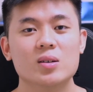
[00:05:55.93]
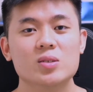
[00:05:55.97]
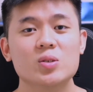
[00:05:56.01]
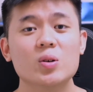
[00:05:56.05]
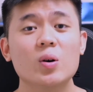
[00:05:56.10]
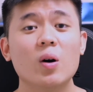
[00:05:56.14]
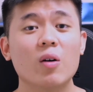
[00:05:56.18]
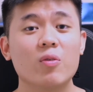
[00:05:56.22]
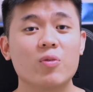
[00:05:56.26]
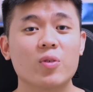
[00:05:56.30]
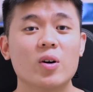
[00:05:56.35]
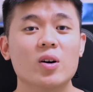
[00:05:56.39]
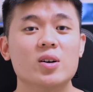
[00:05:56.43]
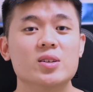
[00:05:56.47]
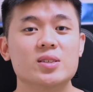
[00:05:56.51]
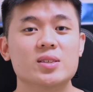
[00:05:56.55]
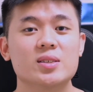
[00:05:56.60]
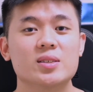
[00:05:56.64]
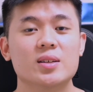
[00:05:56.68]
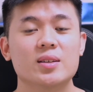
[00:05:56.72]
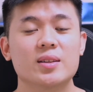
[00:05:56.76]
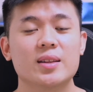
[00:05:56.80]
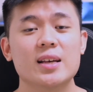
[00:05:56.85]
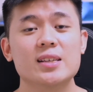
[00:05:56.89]
So of
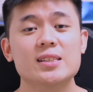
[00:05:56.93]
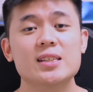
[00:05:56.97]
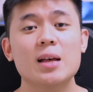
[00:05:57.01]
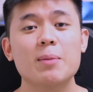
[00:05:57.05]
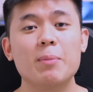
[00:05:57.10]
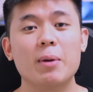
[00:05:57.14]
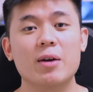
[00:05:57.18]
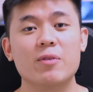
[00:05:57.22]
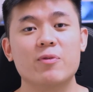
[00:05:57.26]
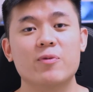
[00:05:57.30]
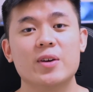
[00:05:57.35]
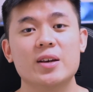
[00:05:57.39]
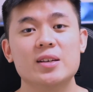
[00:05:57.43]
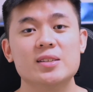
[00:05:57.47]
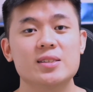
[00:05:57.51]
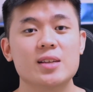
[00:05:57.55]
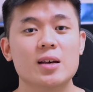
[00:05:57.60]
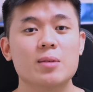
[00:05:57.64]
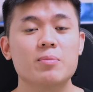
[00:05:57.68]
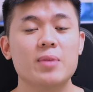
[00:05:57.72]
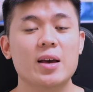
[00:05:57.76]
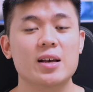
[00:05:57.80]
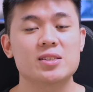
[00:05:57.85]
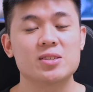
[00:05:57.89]
course, Tesla might face
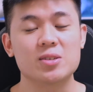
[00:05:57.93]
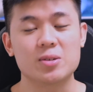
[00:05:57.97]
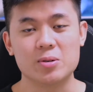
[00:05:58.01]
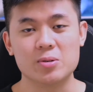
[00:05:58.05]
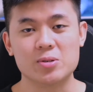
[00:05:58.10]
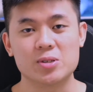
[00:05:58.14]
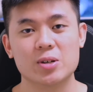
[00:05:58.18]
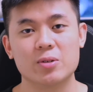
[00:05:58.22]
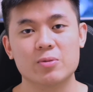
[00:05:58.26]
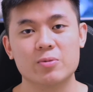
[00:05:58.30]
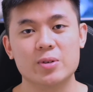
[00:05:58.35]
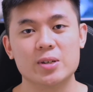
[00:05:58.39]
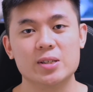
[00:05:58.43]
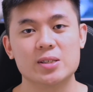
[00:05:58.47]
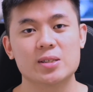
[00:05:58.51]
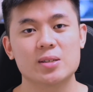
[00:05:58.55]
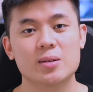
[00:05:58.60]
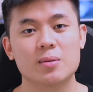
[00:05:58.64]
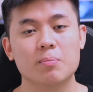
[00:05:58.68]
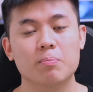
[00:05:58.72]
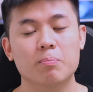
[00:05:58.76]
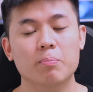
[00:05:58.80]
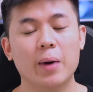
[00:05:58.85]
some execution risks,